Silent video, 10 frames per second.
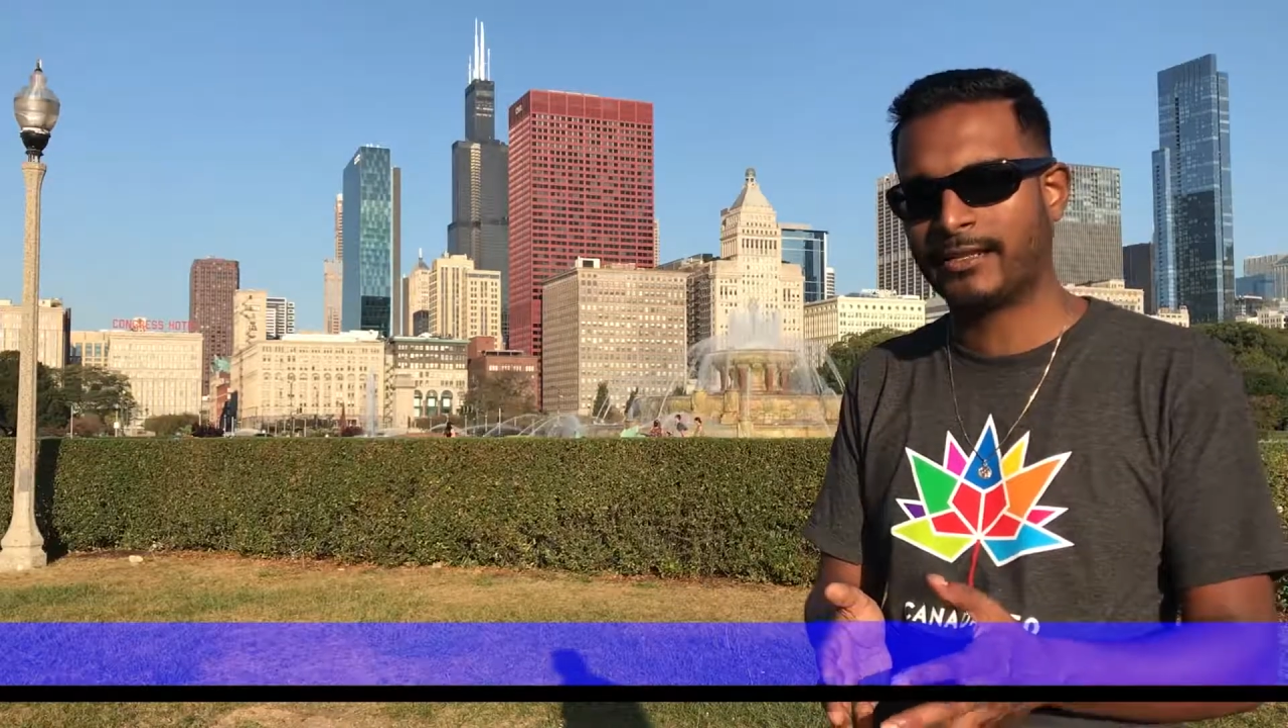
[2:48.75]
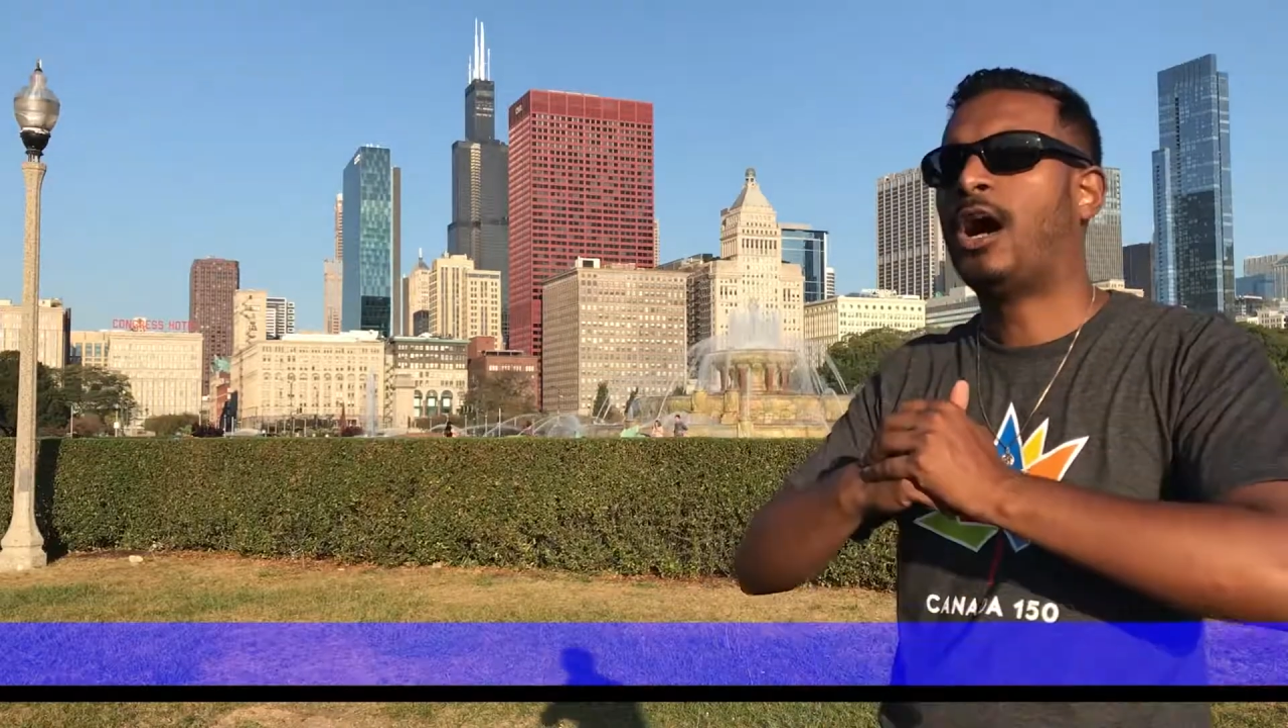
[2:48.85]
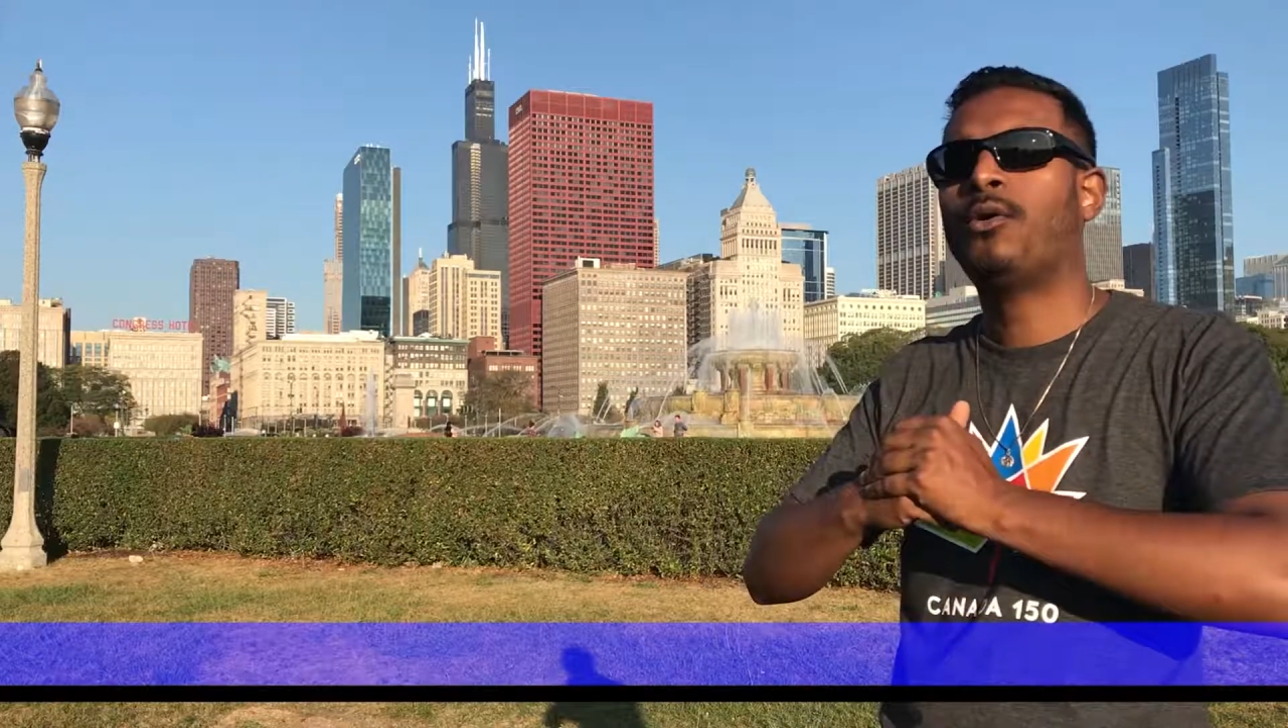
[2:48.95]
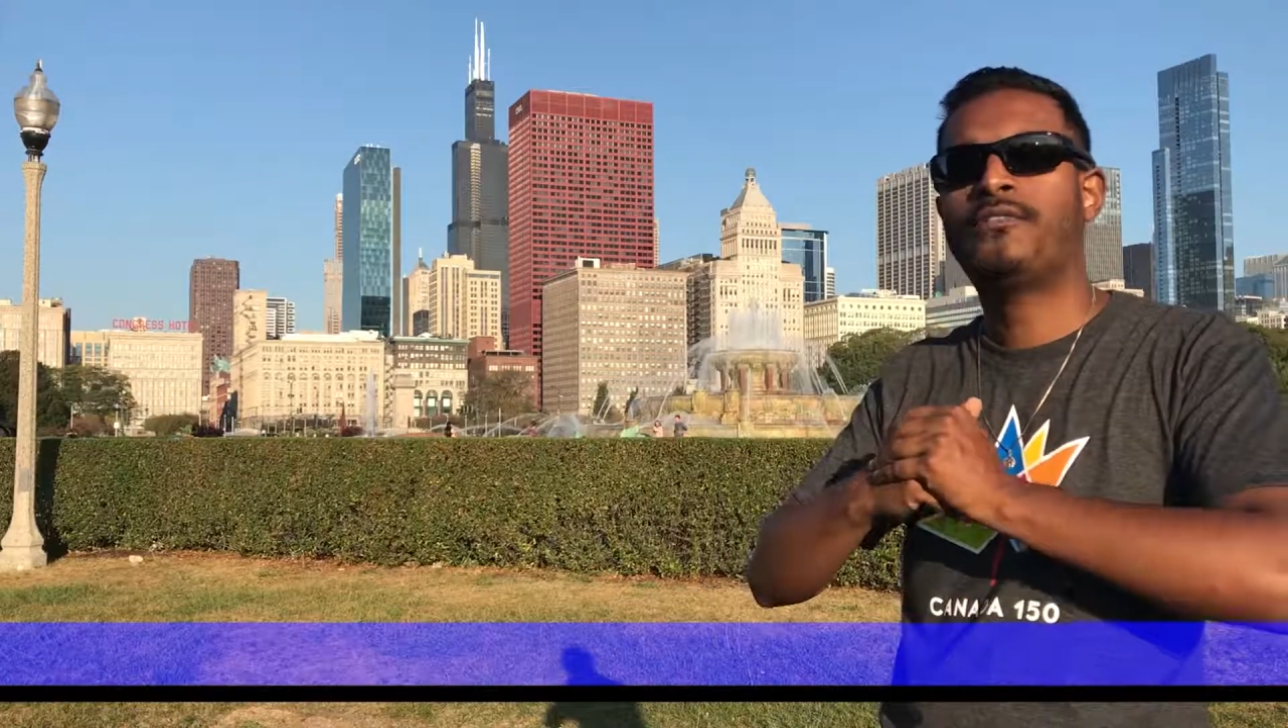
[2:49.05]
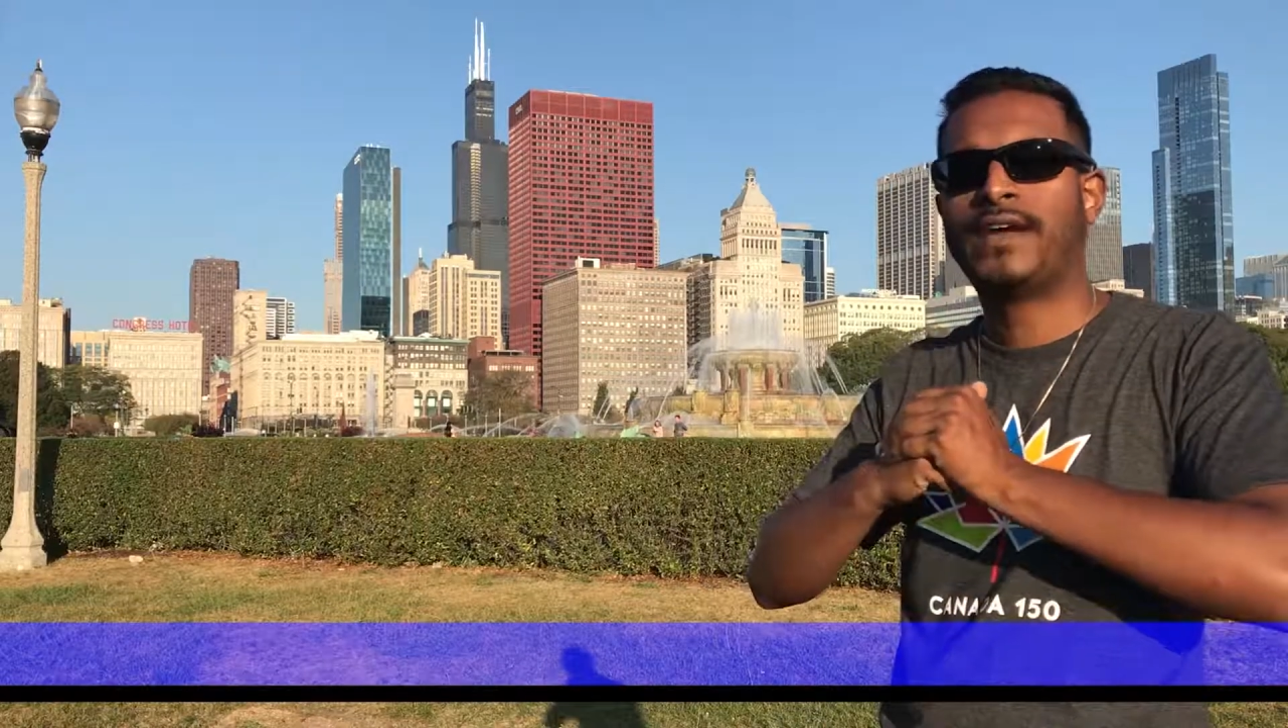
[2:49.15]

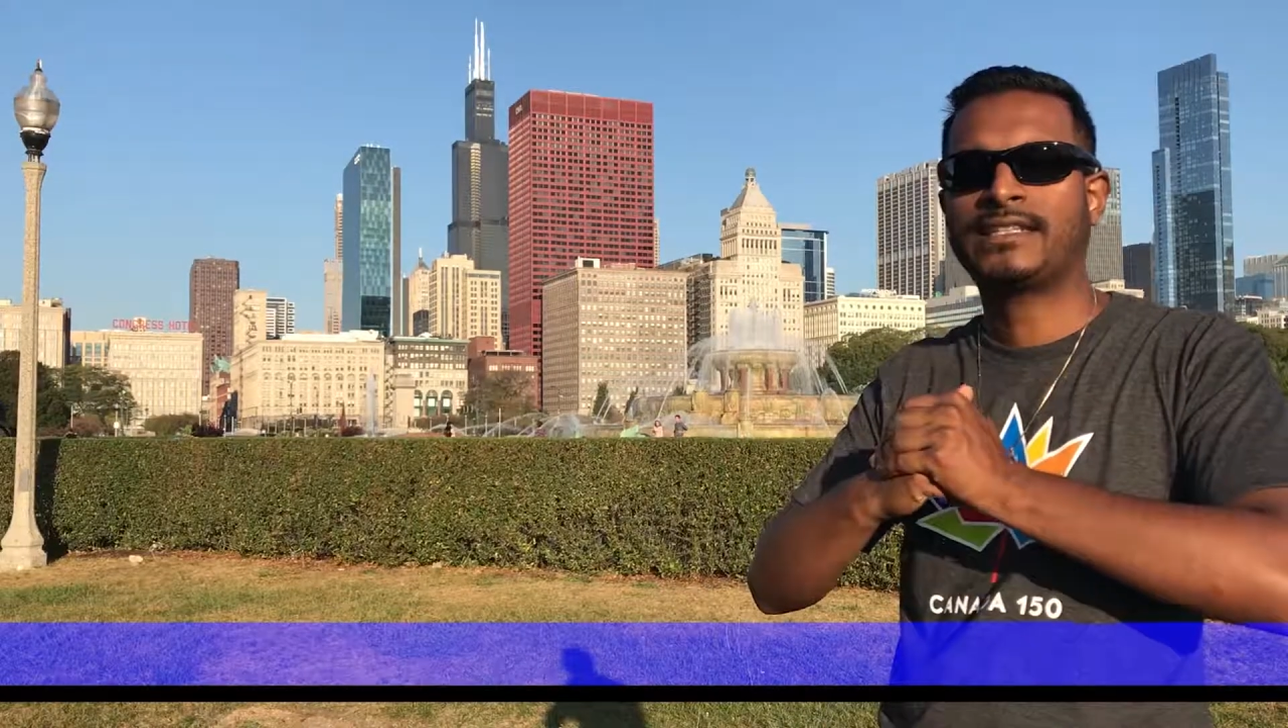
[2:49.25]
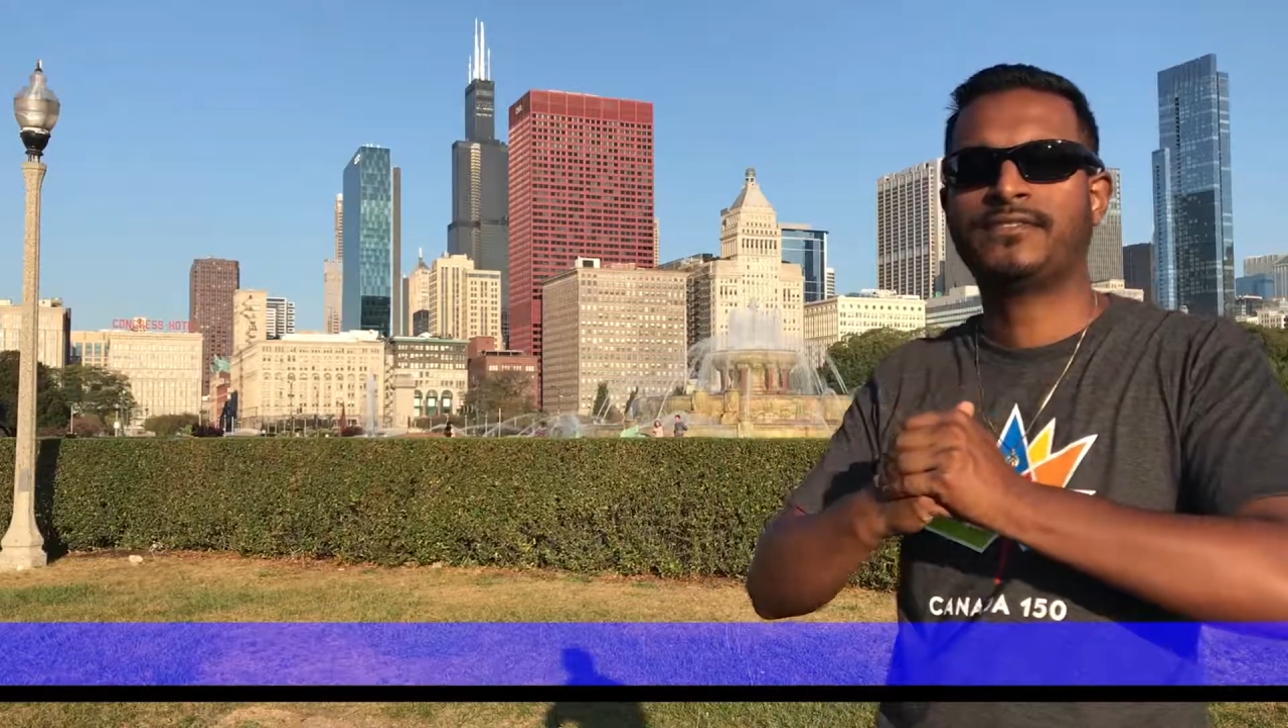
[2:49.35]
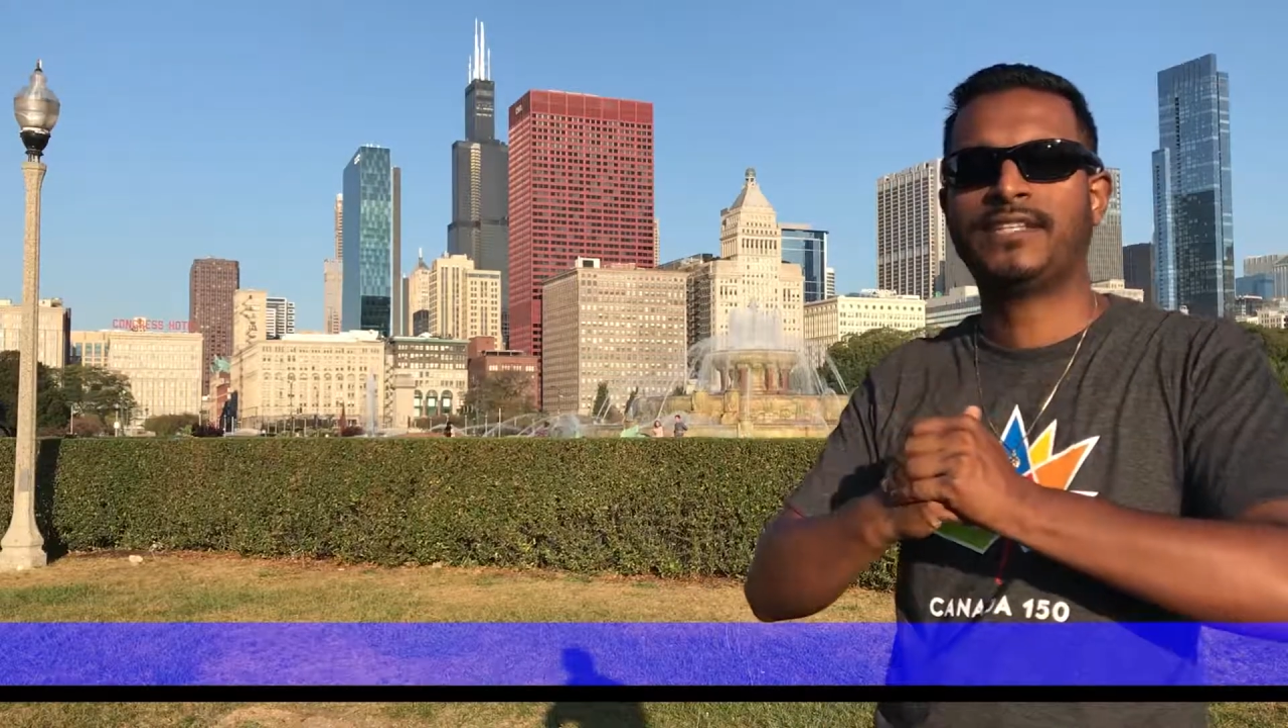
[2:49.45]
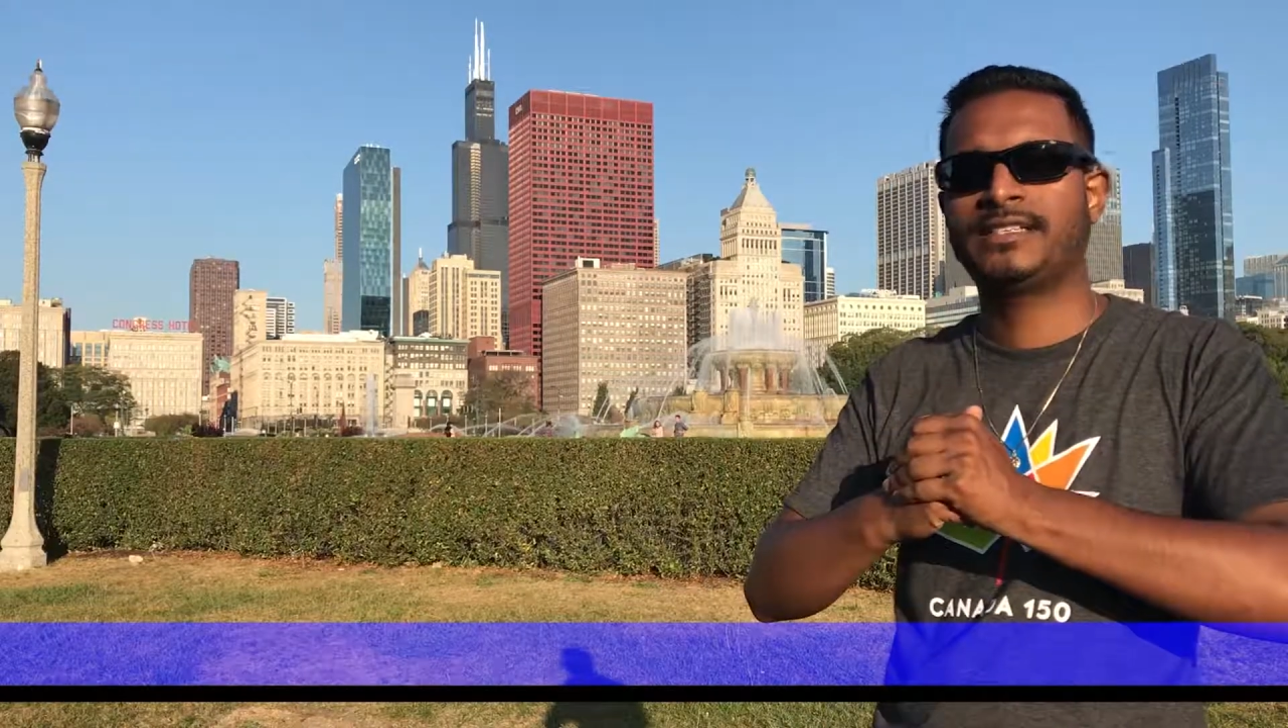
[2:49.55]
How effectively